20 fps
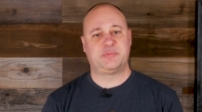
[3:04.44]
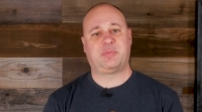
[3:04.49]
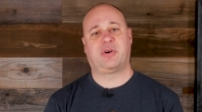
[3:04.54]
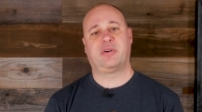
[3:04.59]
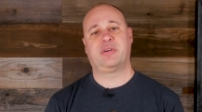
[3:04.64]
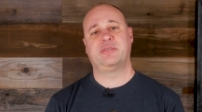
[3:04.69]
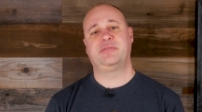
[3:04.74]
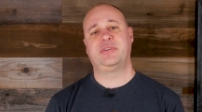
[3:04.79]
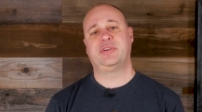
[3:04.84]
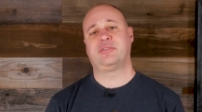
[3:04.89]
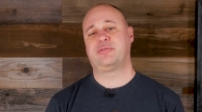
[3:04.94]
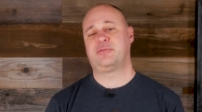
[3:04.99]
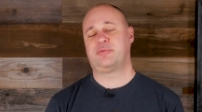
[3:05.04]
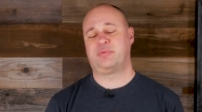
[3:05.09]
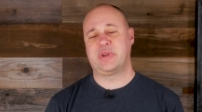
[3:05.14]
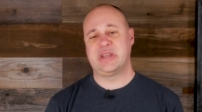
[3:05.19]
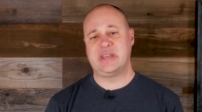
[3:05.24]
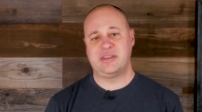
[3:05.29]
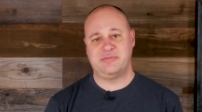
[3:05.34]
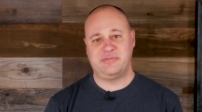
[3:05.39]
as part of your
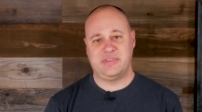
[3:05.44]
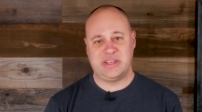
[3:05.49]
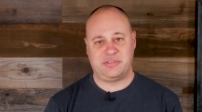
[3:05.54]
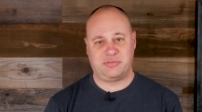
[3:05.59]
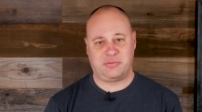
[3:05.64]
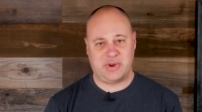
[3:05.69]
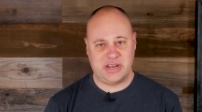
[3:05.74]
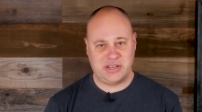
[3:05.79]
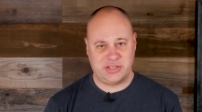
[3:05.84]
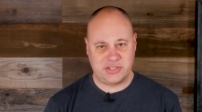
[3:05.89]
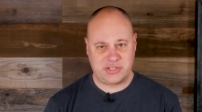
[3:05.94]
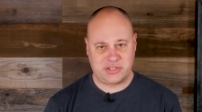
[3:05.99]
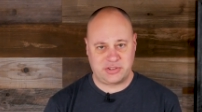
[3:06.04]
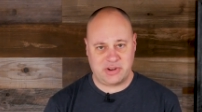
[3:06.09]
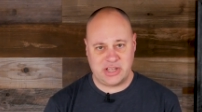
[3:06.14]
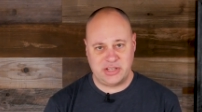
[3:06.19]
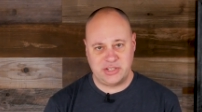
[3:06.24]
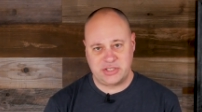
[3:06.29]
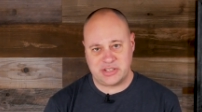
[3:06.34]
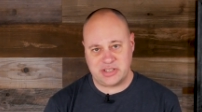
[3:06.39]
reInvent
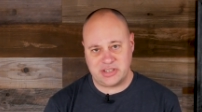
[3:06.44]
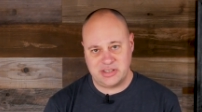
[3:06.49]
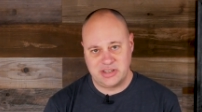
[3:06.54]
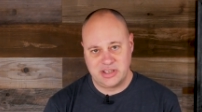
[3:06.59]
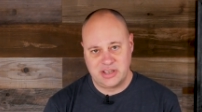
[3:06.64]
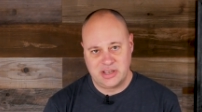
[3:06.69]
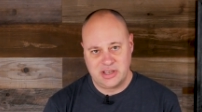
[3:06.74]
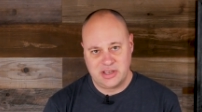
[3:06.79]
registration.